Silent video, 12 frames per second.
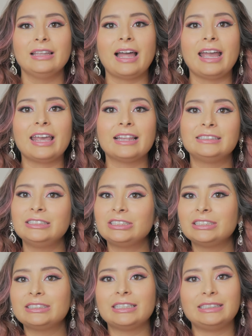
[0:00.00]
Like, this is
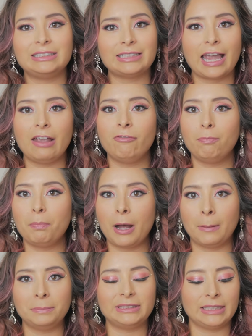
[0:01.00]
just a safe
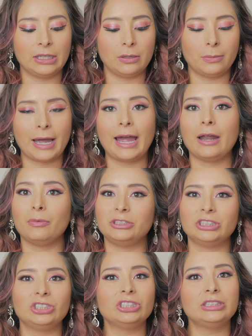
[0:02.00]
pump silhouette,
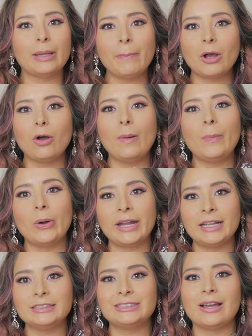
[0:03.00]
which is your typical
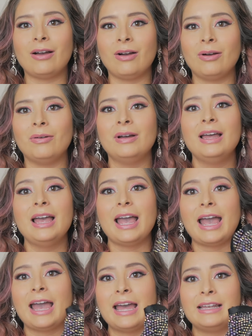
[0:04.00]
pointed toe
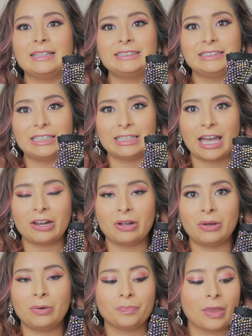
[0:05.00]
and a
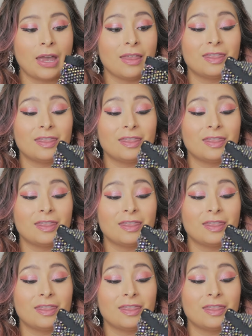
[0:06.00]
stiletto.